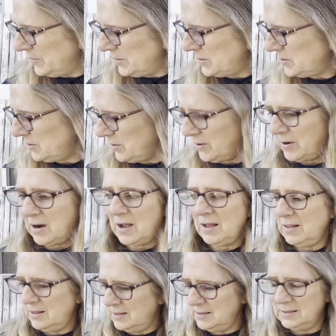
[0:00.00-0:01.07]
so they're
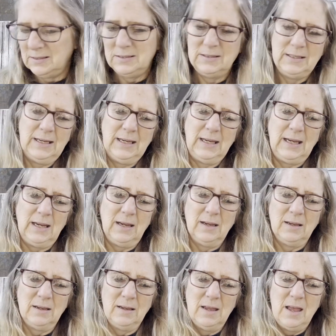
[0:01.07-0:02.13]
all icky.
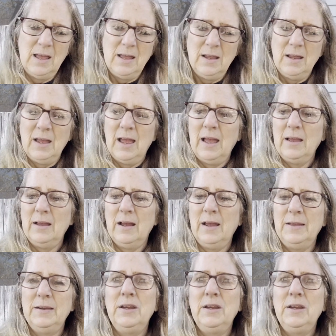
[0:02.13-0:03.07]
And